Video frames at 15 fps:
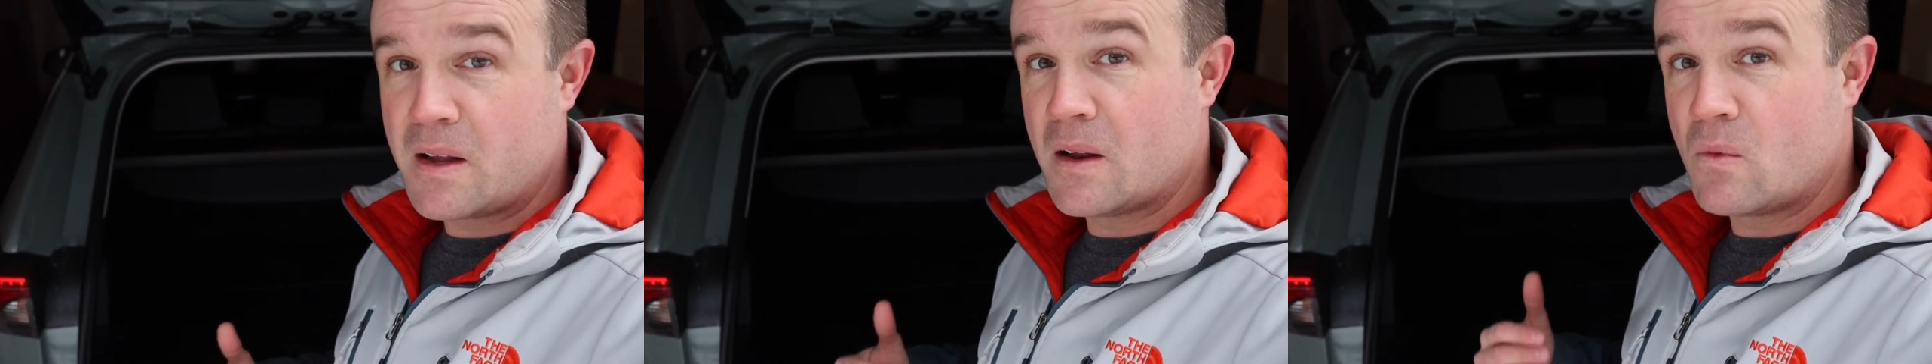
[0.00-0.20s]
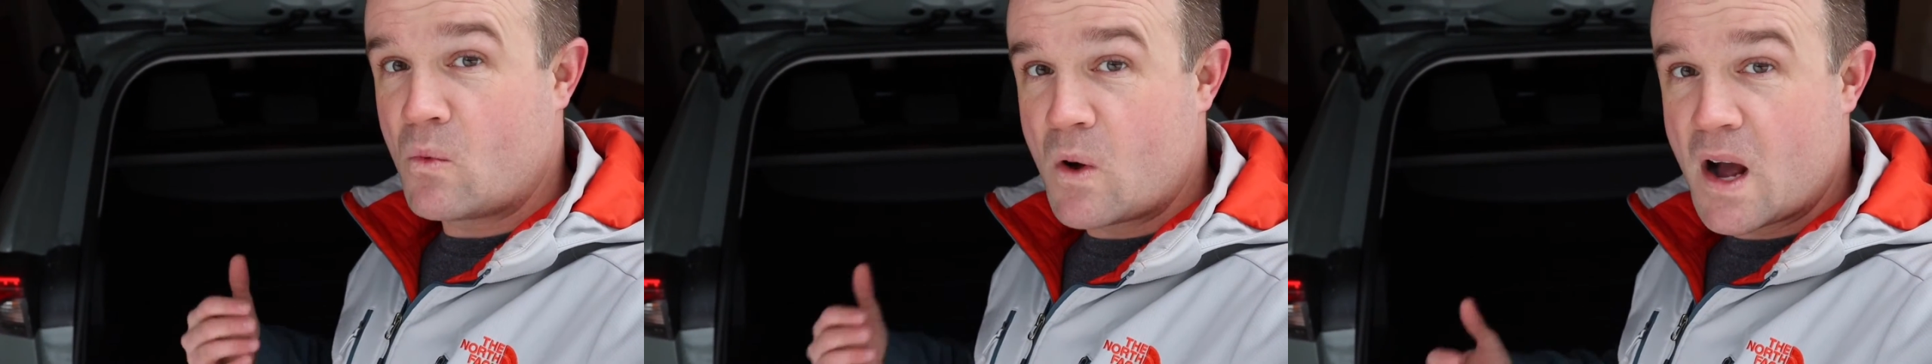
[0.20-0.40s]

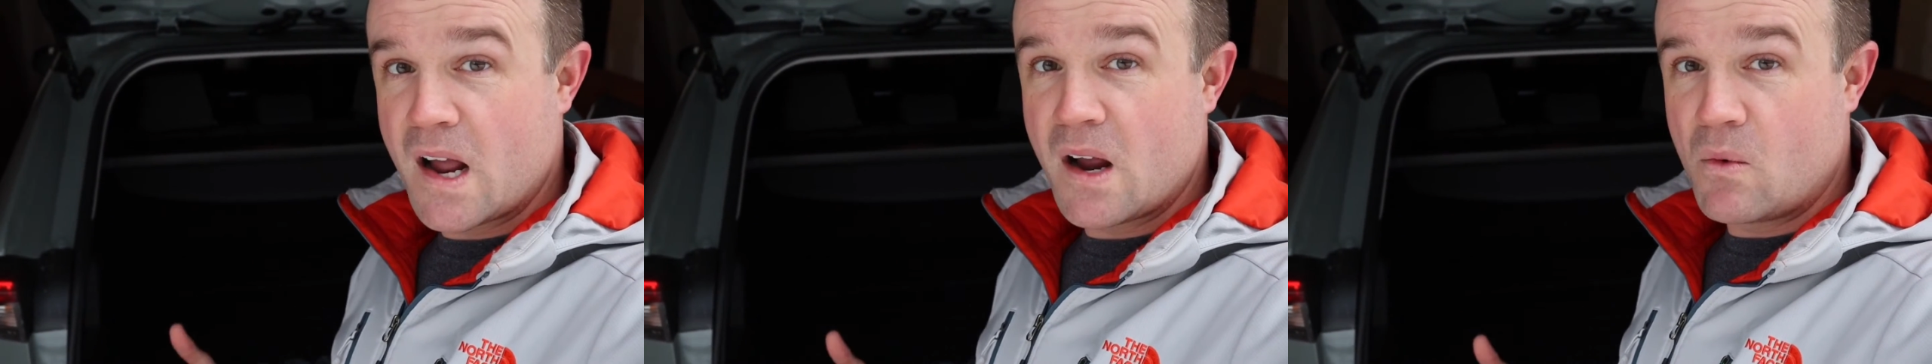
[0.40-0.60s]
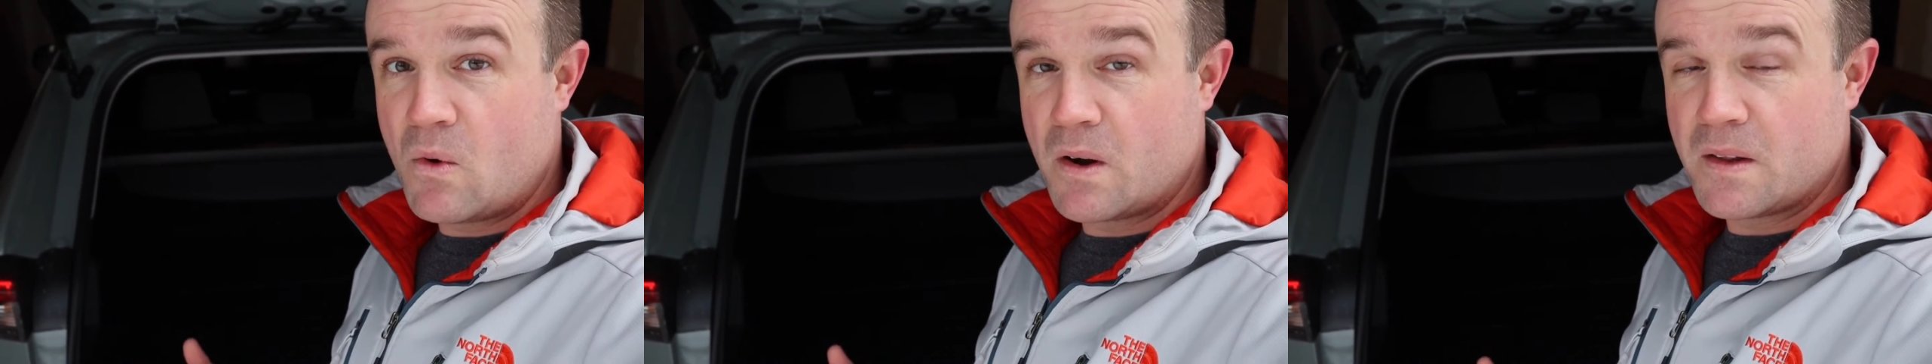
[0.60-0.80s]
and
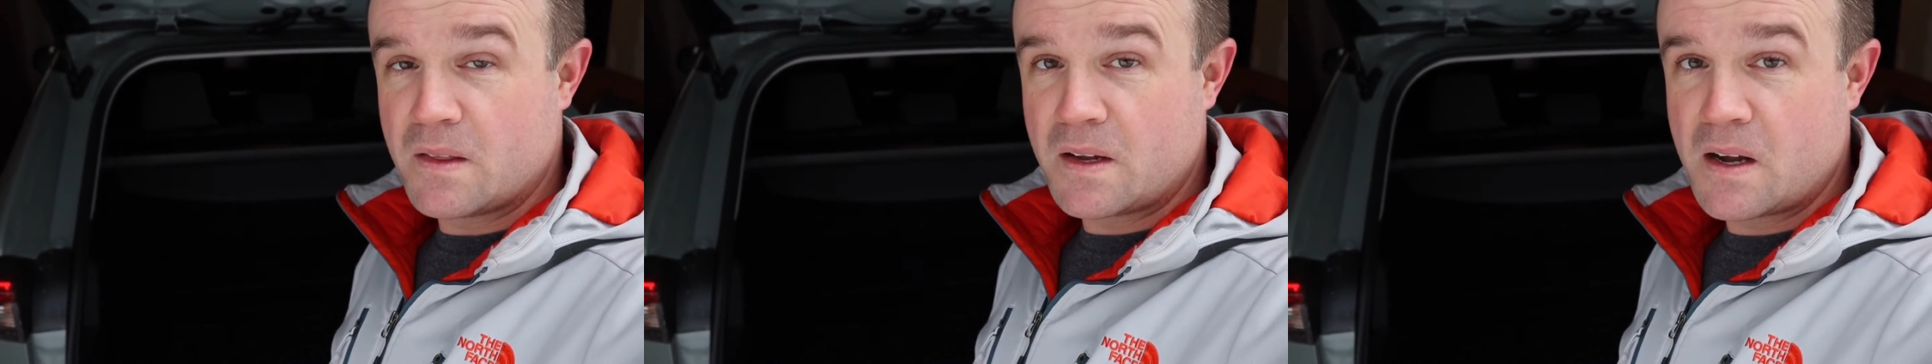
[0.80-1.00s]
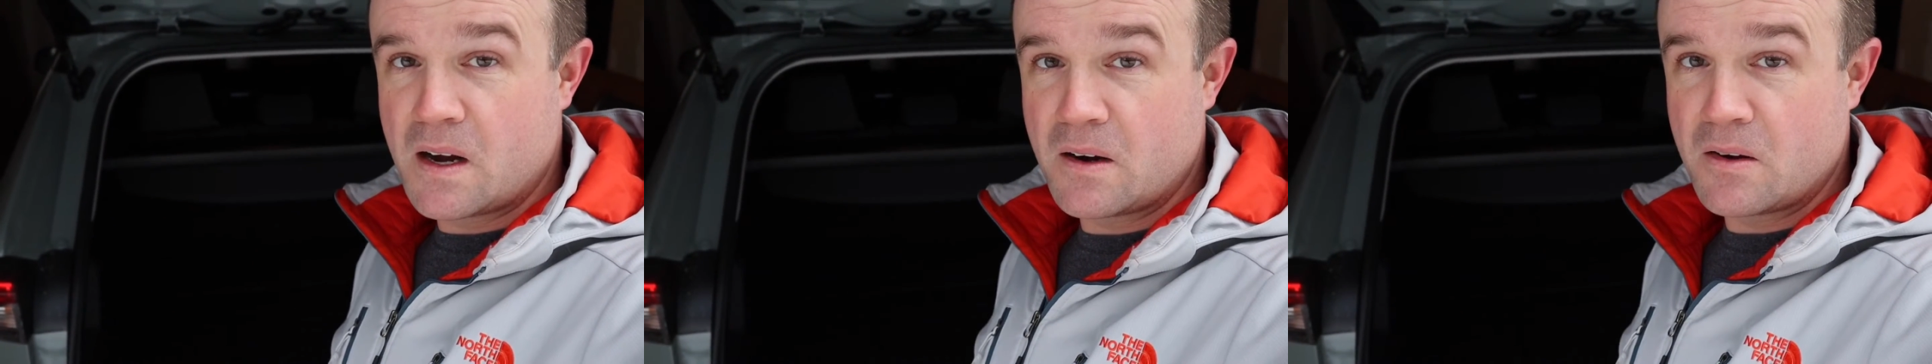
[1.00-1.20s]
why I wanted
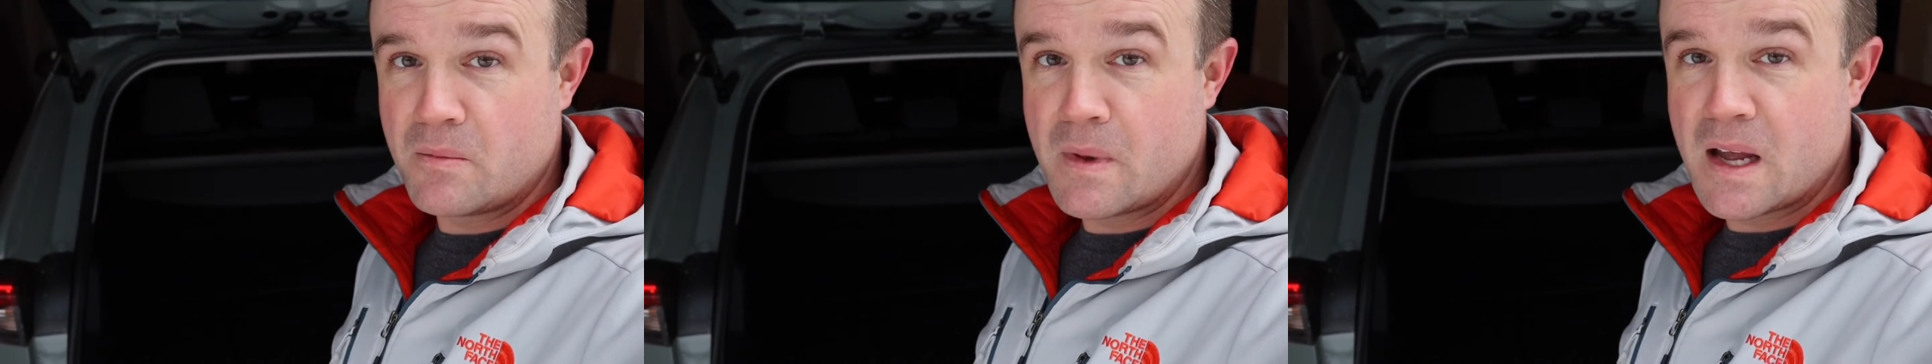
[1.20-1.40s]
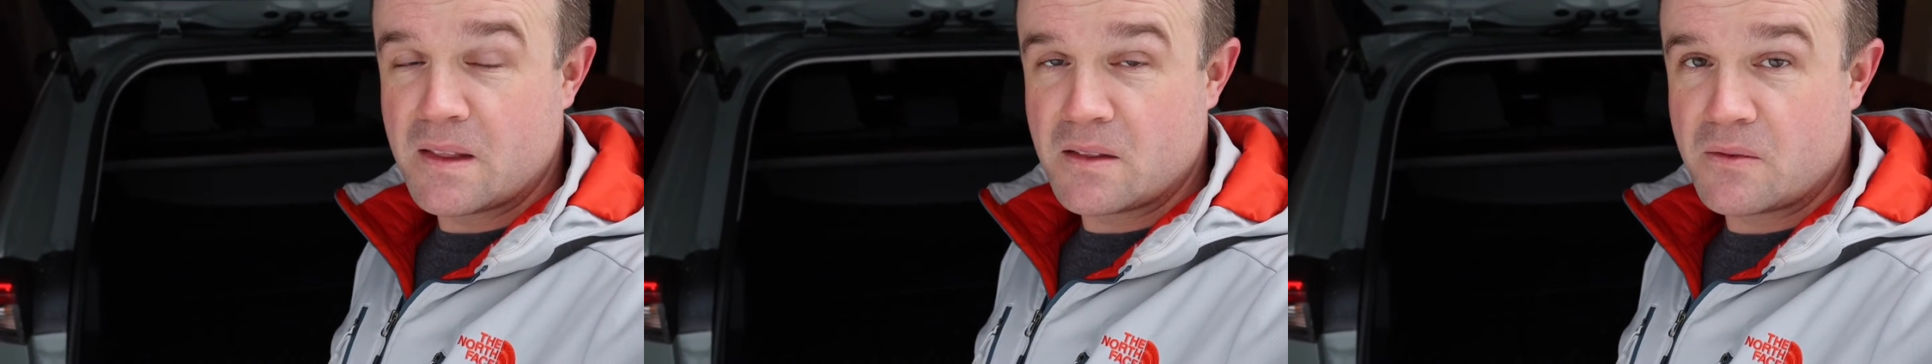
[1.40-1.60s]
the cargo
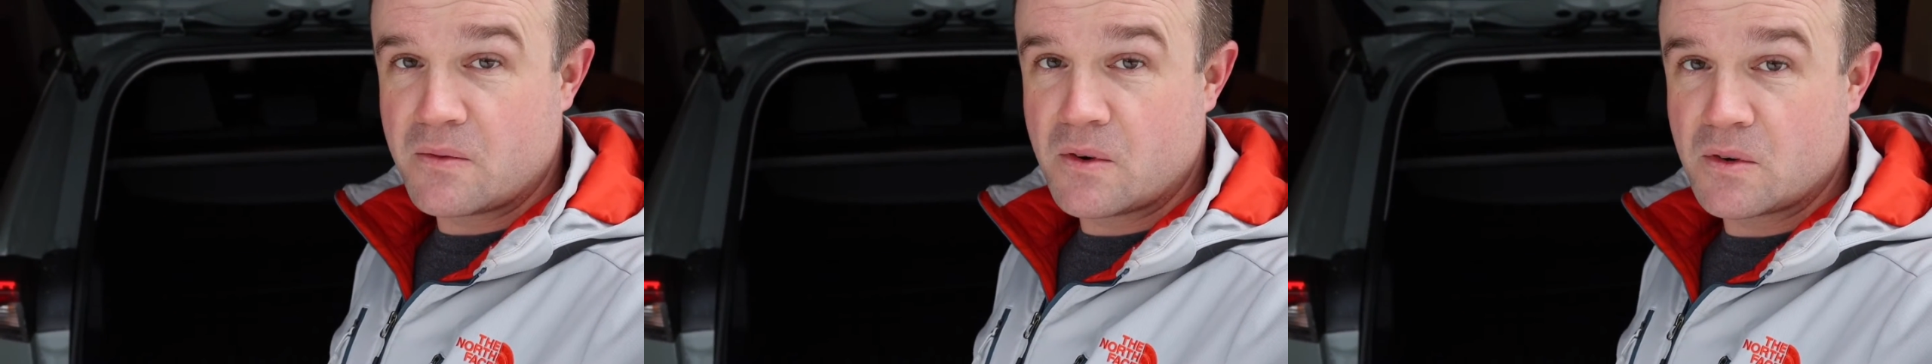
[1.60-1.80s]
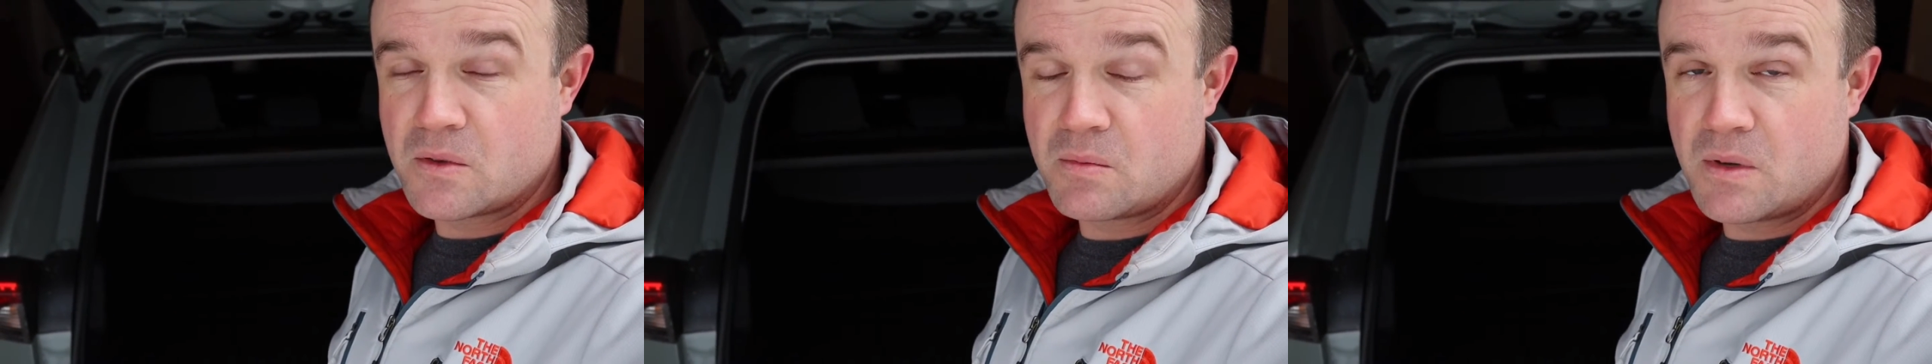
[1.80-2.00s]
mat in the
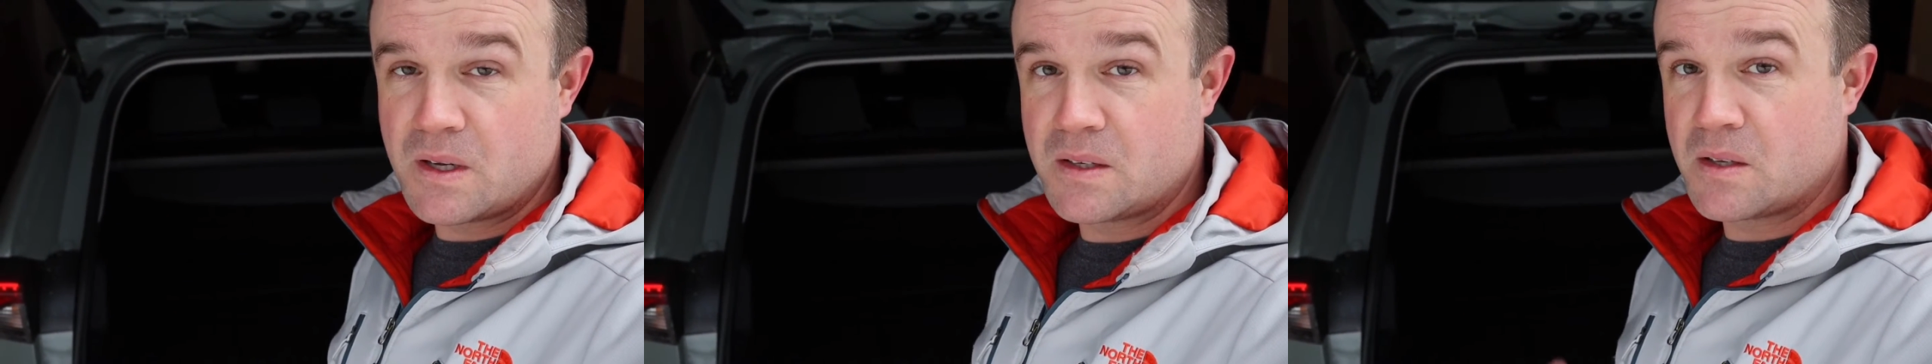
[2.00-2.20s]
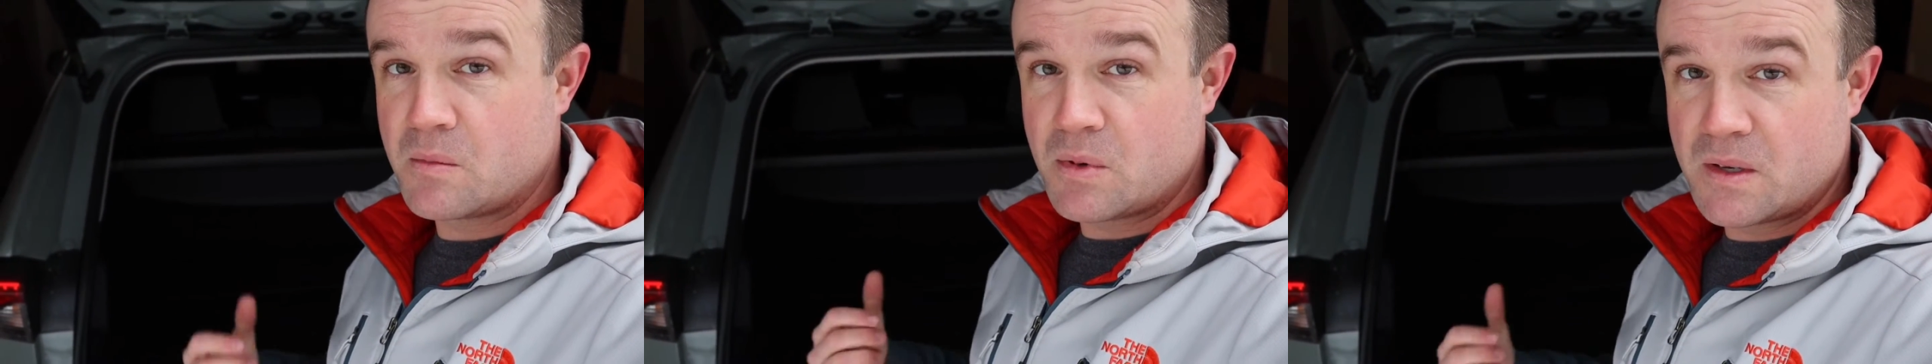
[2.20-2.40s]
first
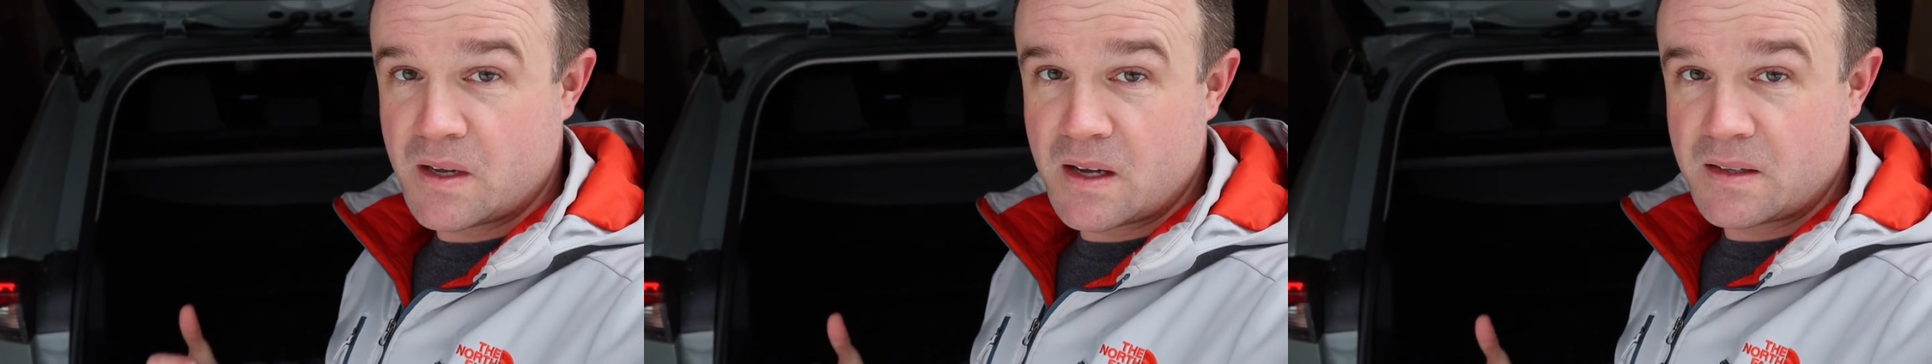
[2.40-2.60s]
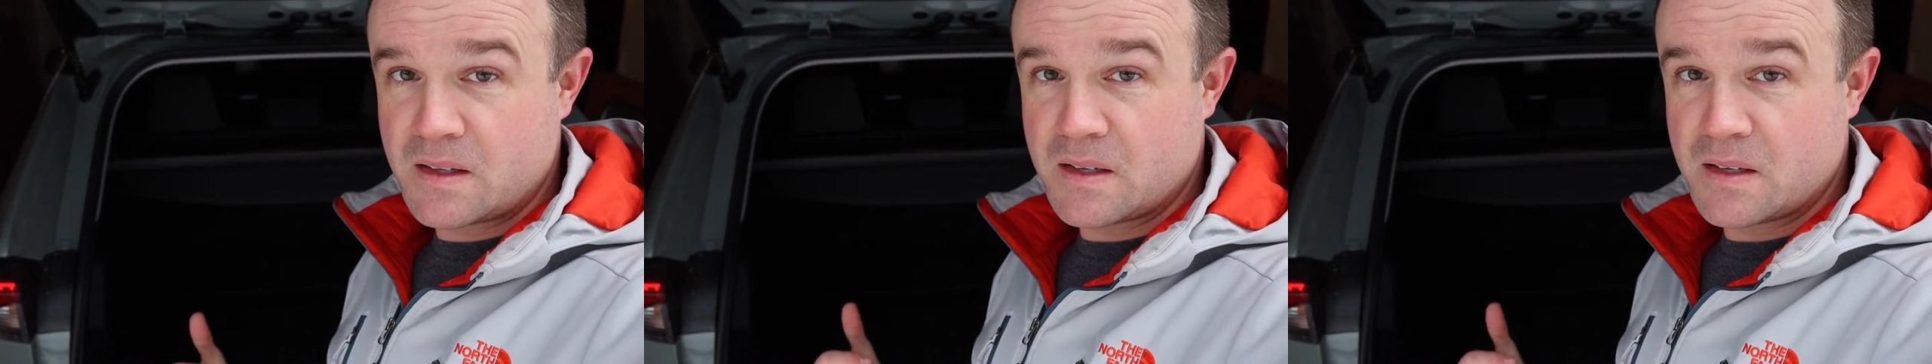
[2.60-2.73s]
place to protect